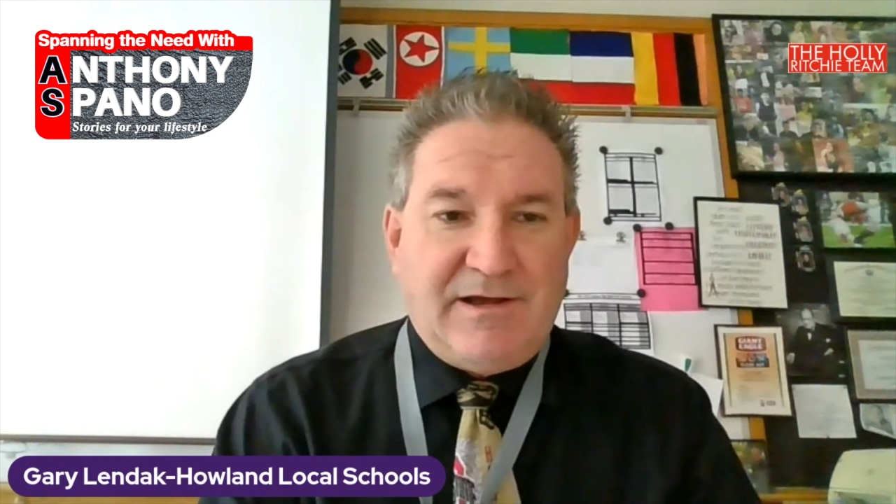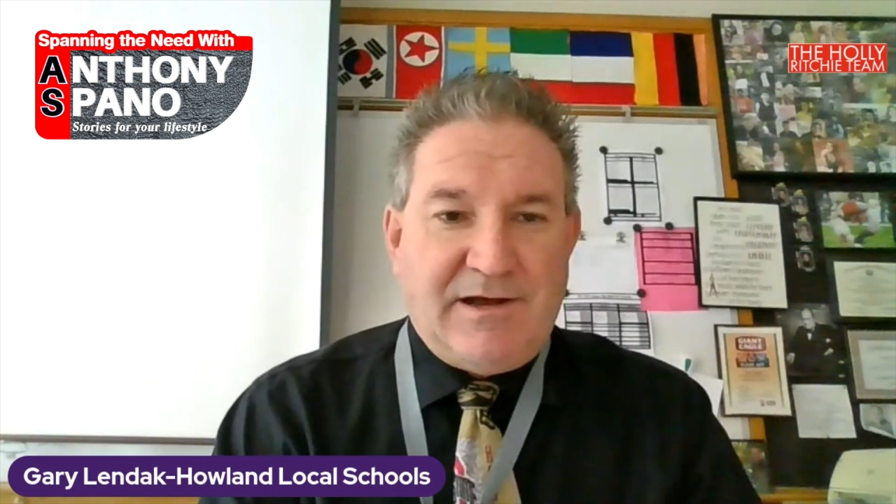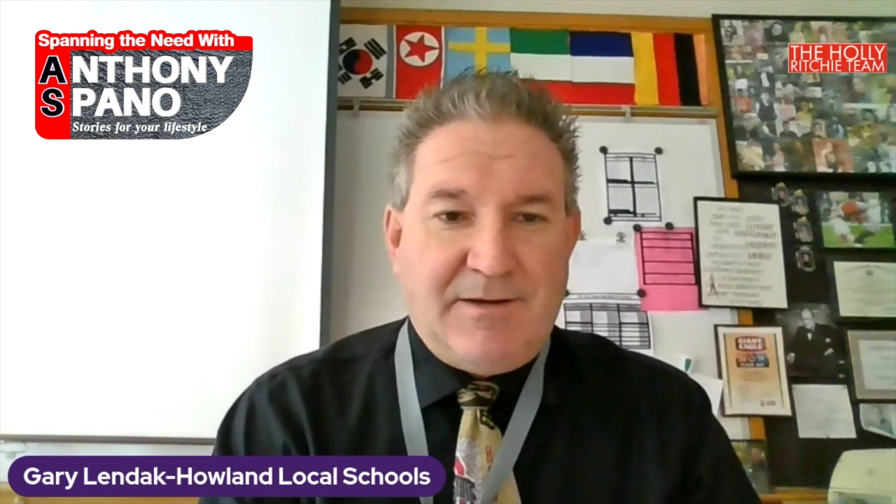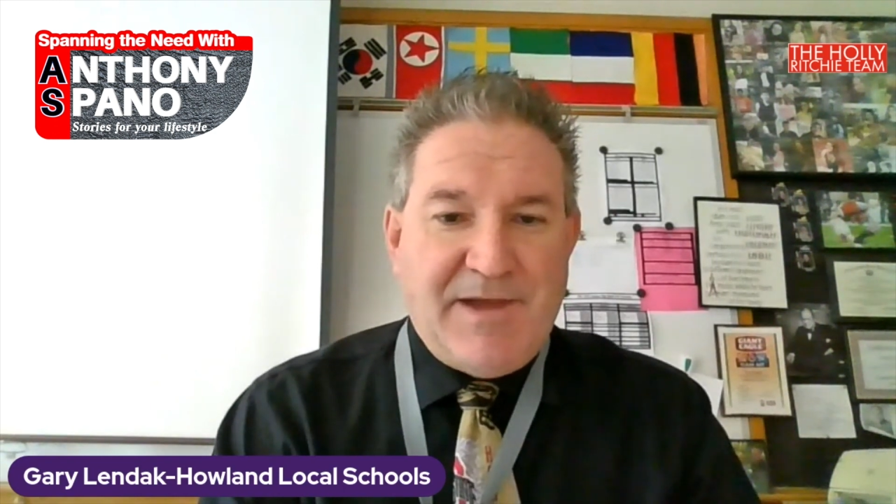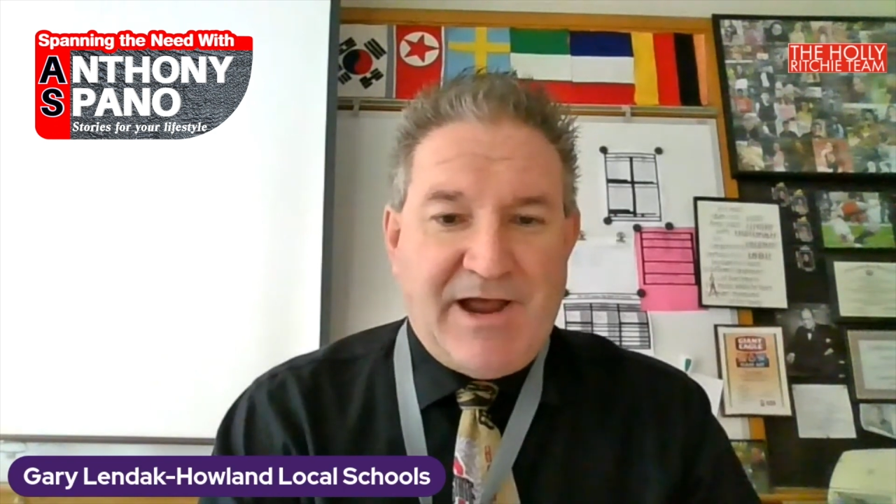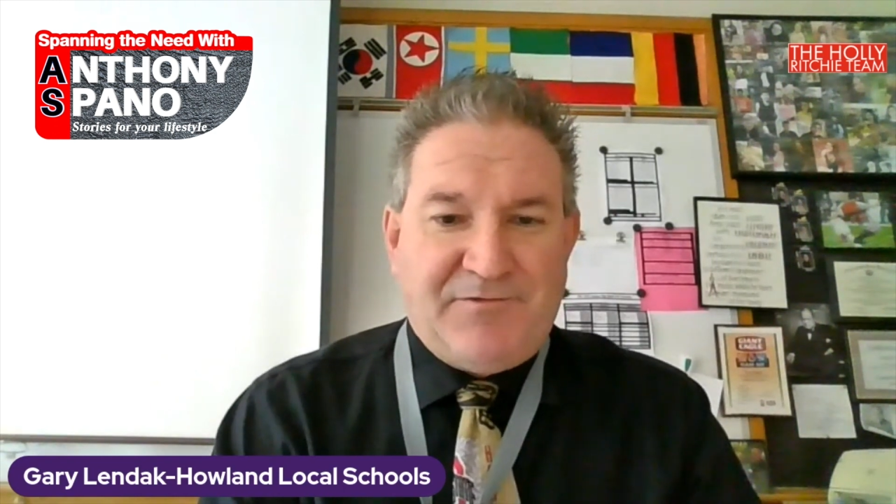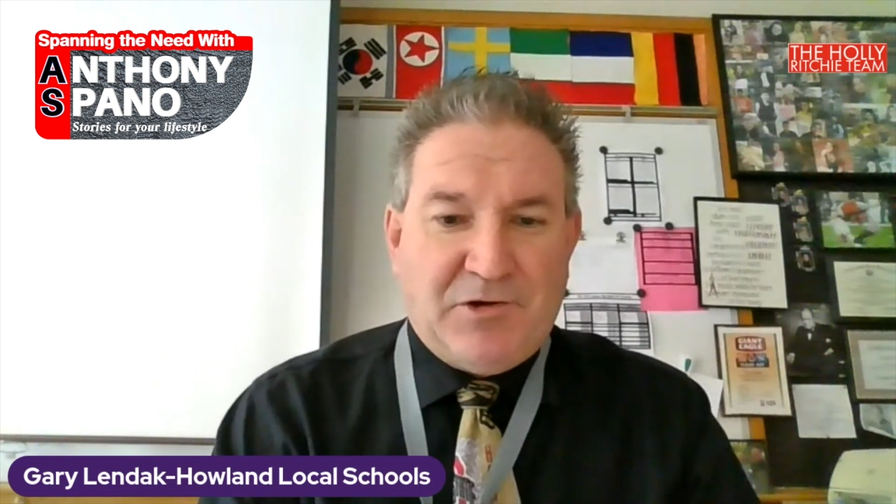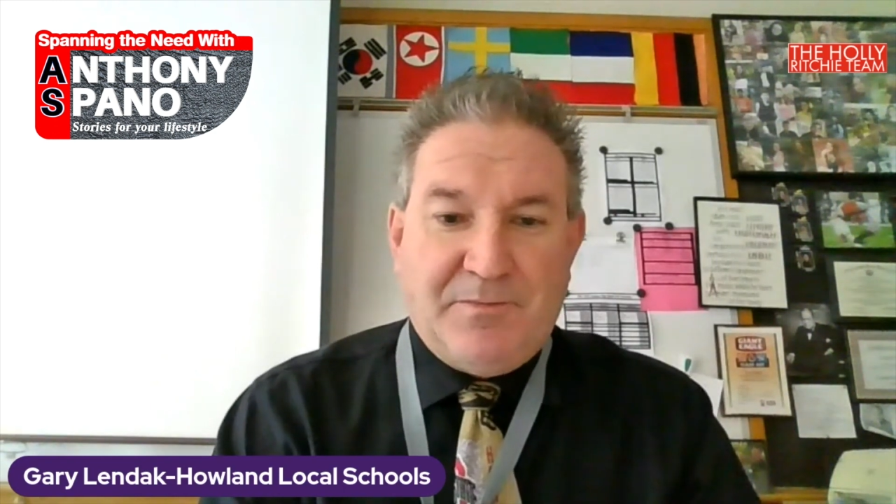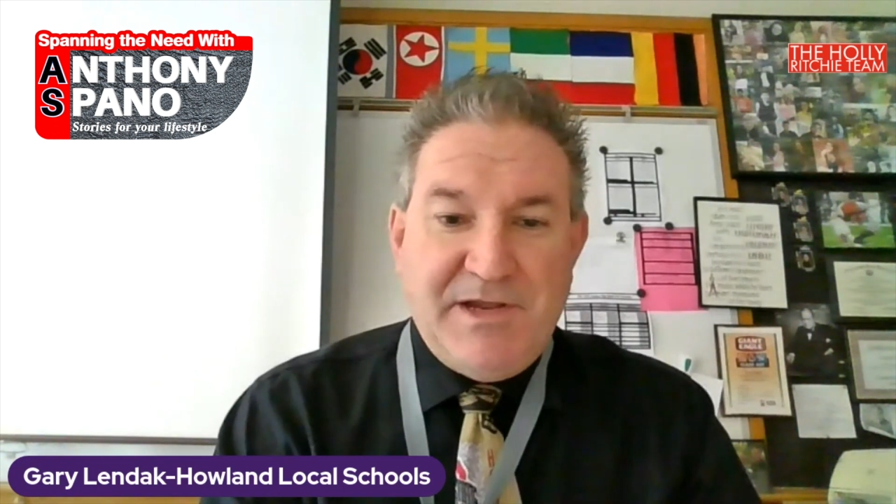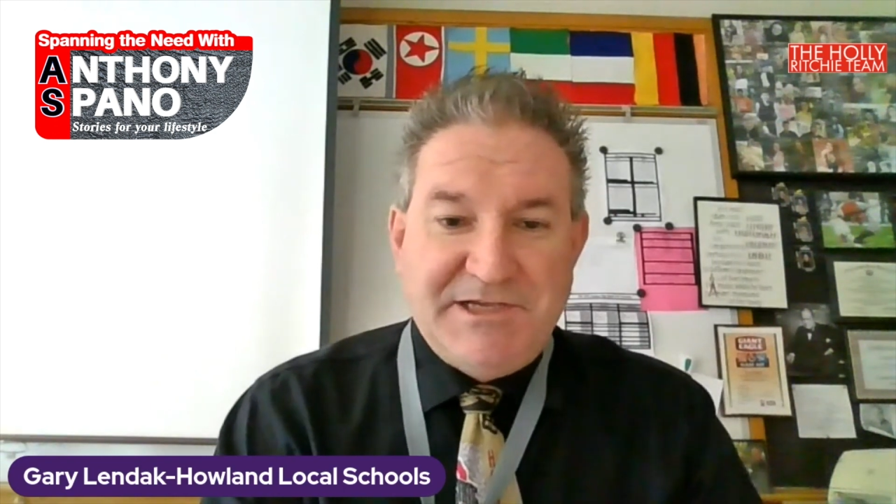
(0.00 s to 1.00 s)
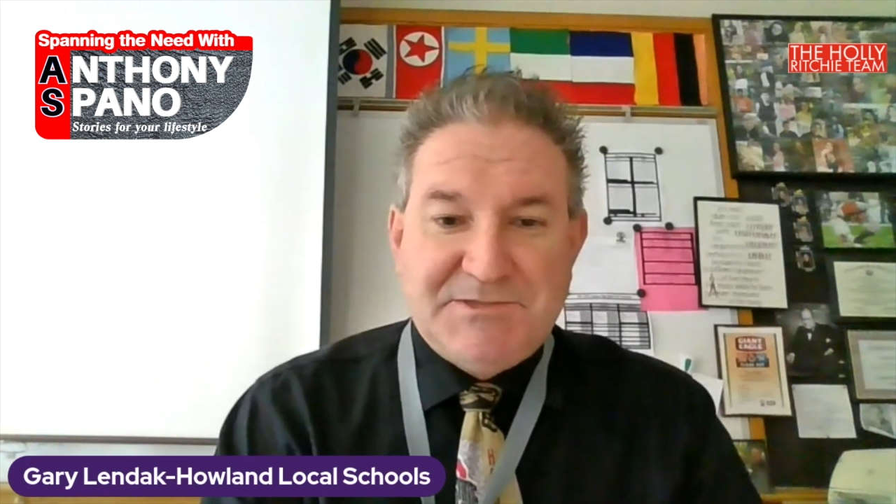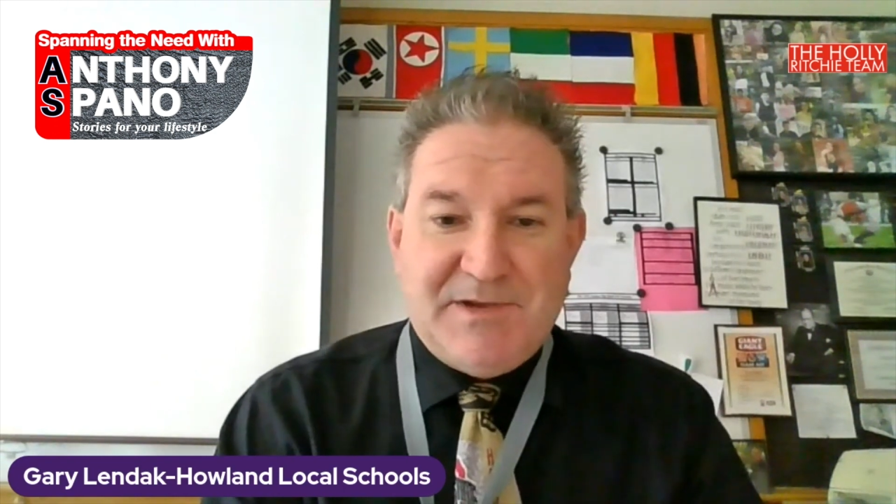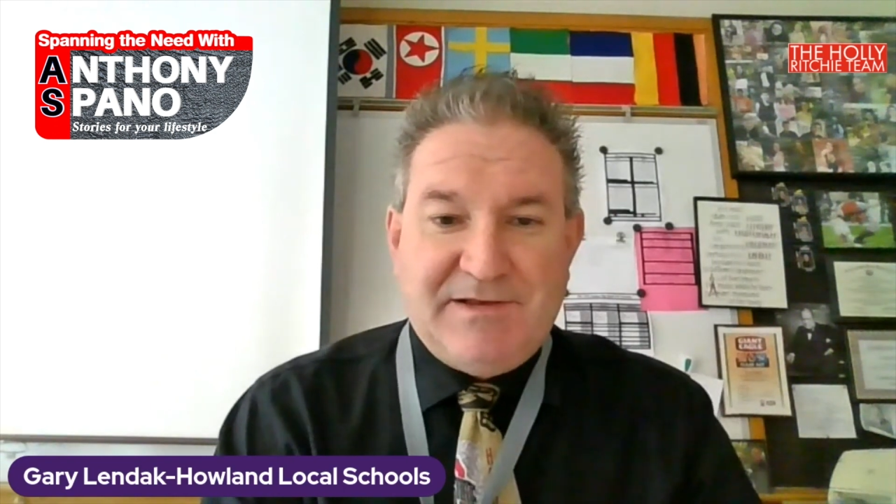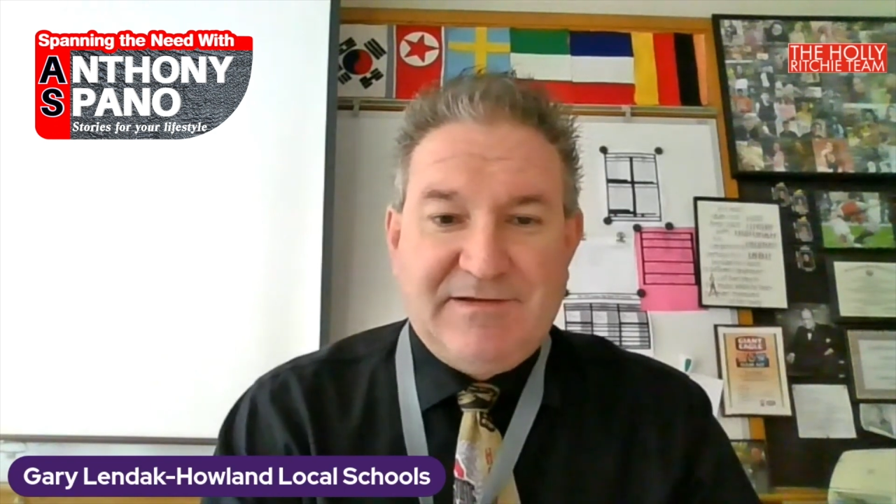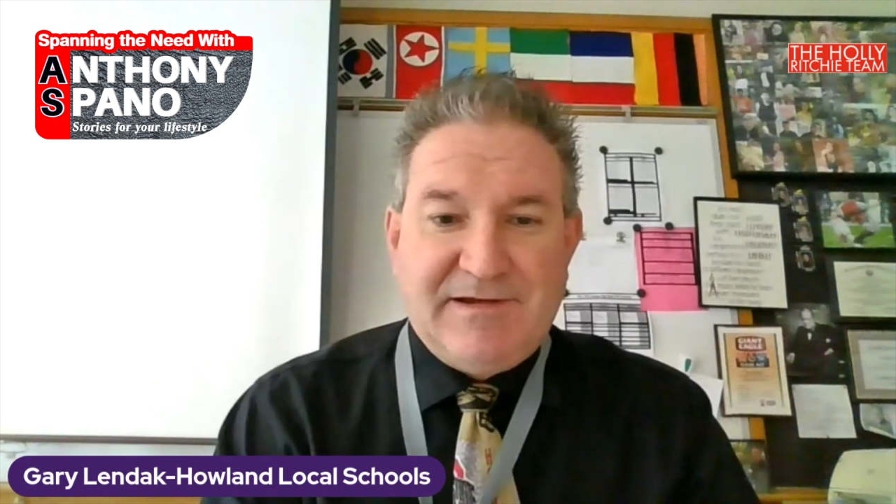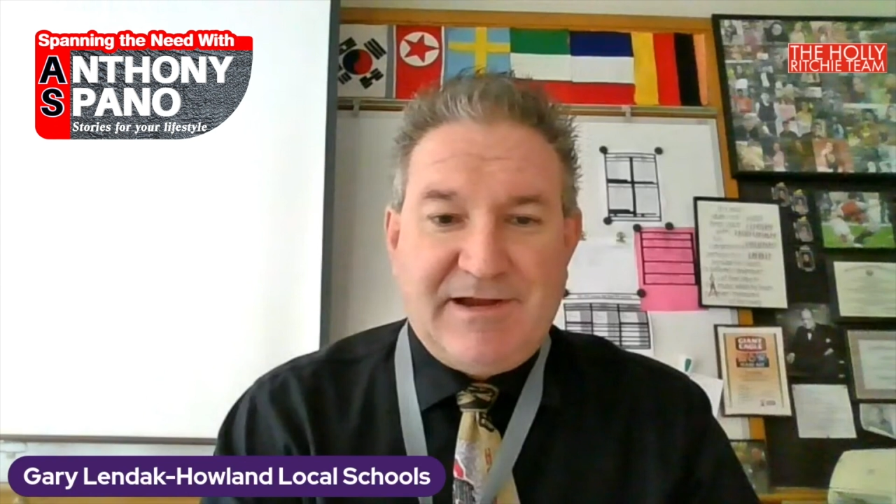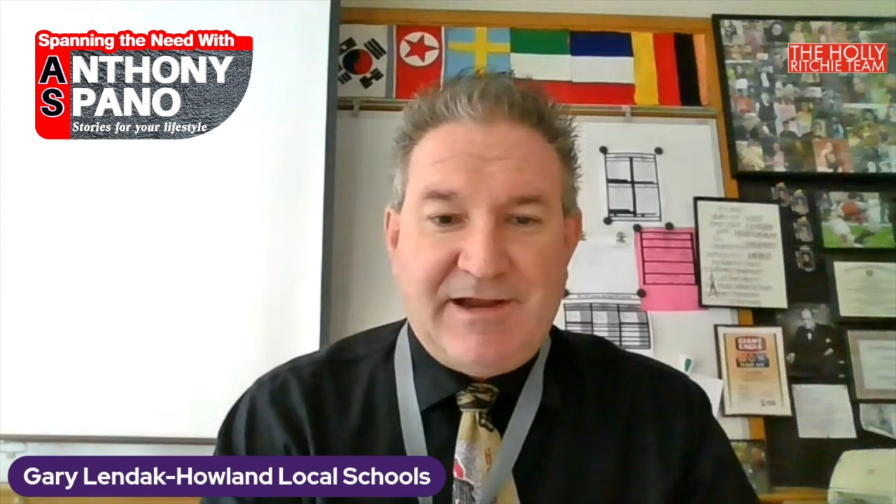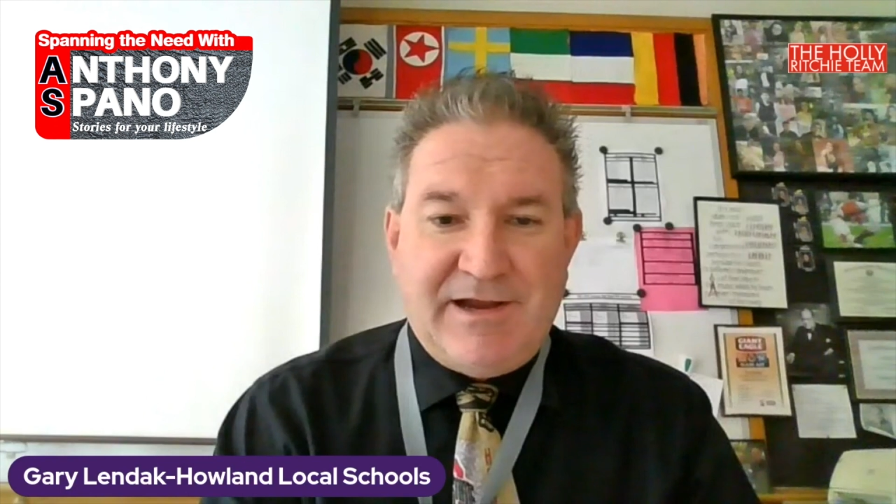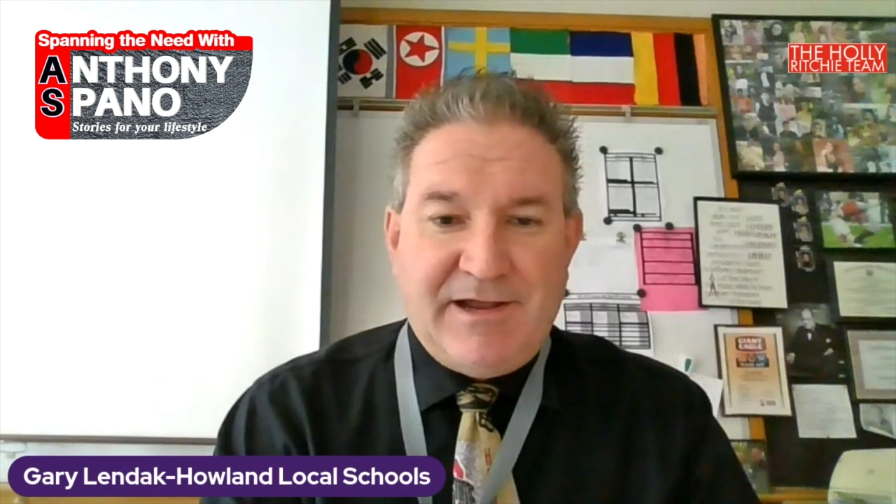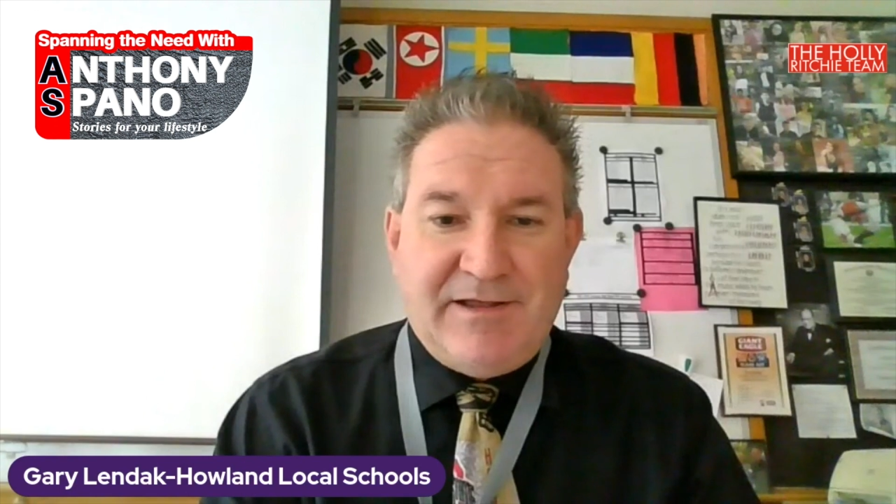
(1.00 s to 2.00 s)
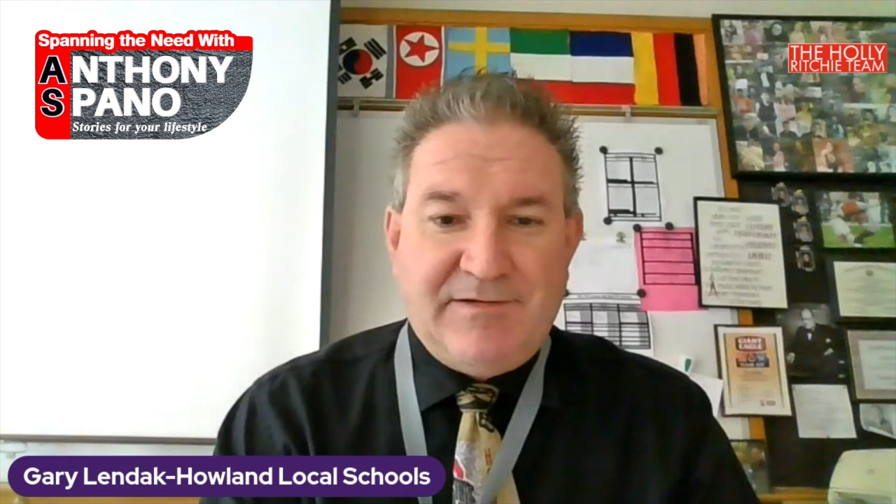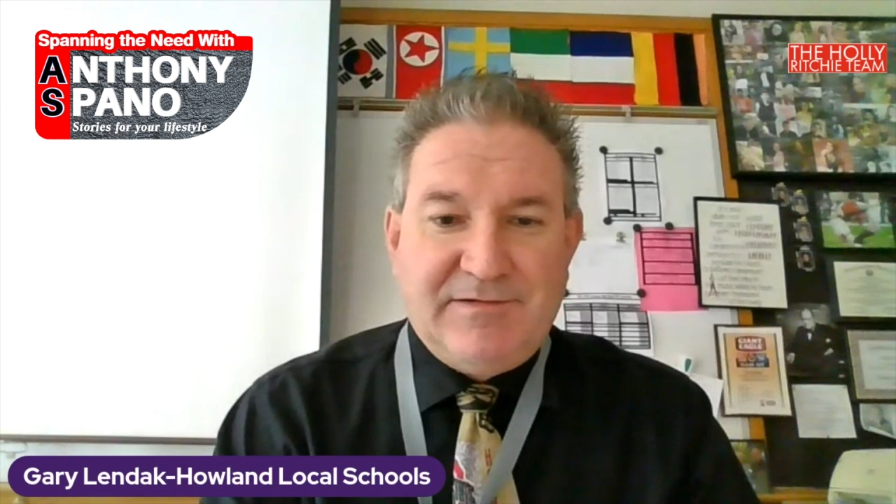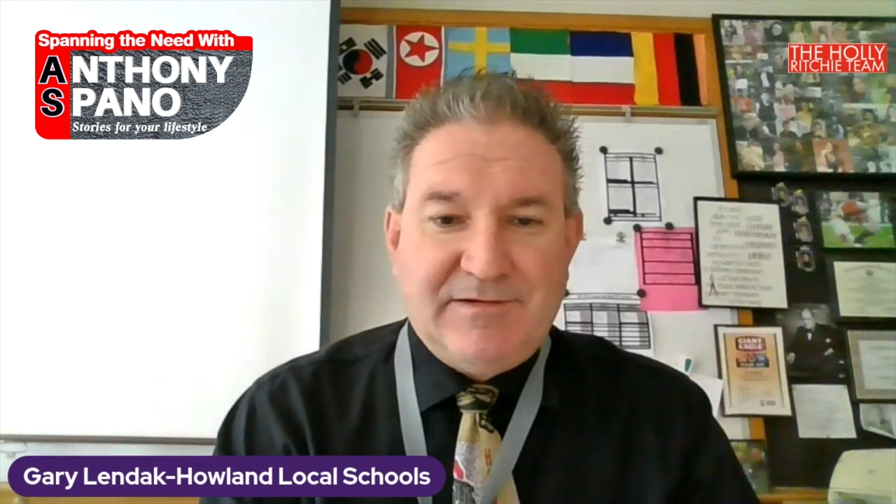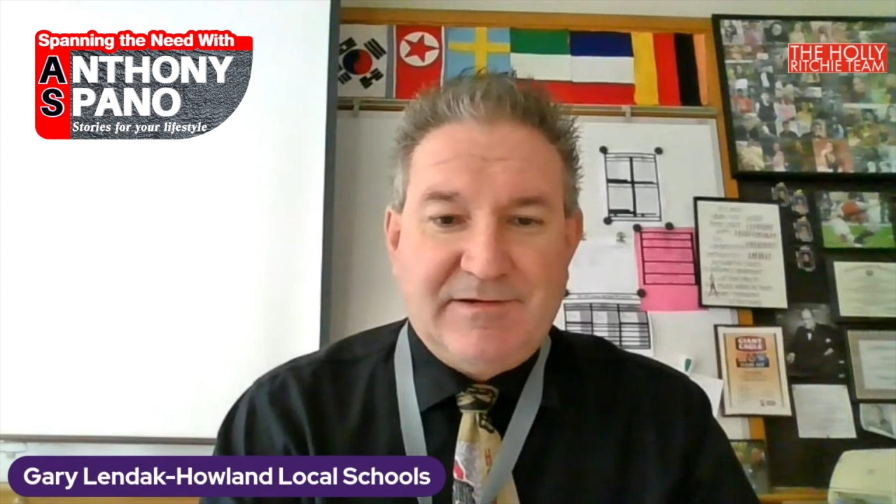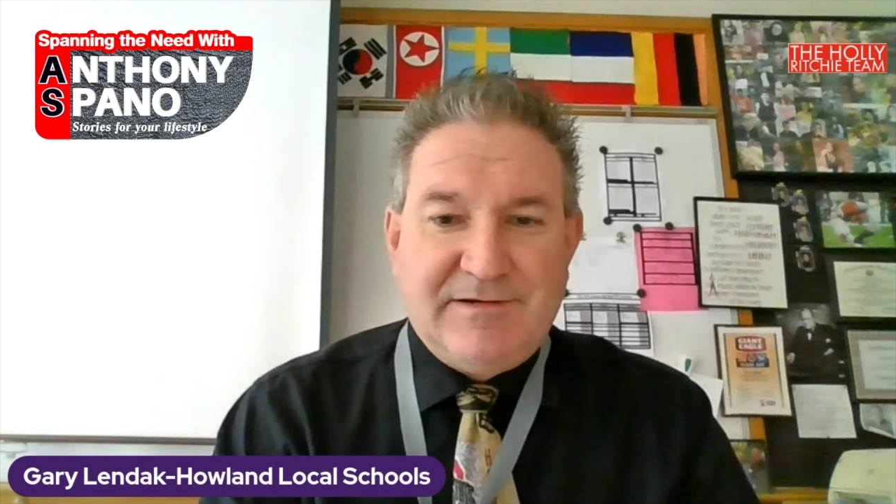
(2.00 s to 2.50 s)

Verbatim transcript: um, after appeasement and